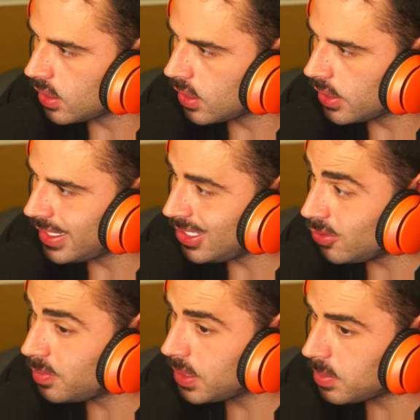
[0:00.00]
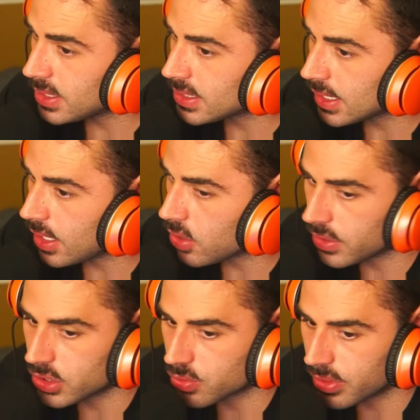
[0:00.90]
You've been missing out on
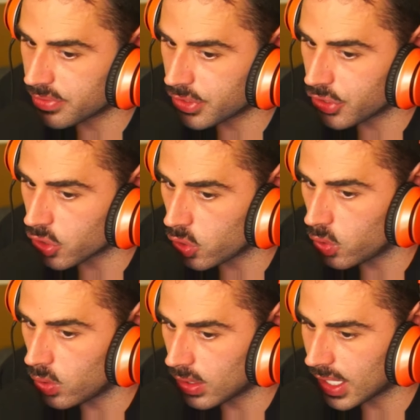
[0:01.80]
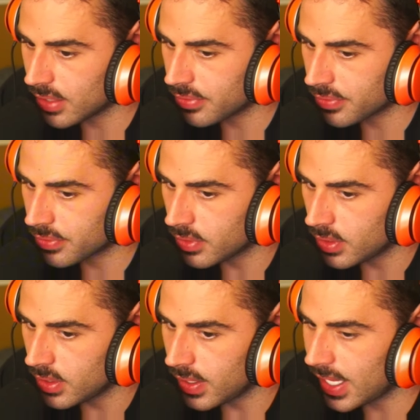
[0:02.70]
this river your whole life,
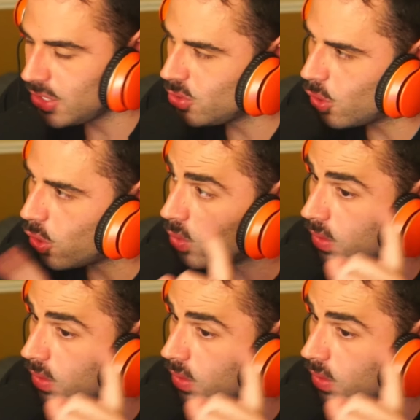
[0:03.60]
and you only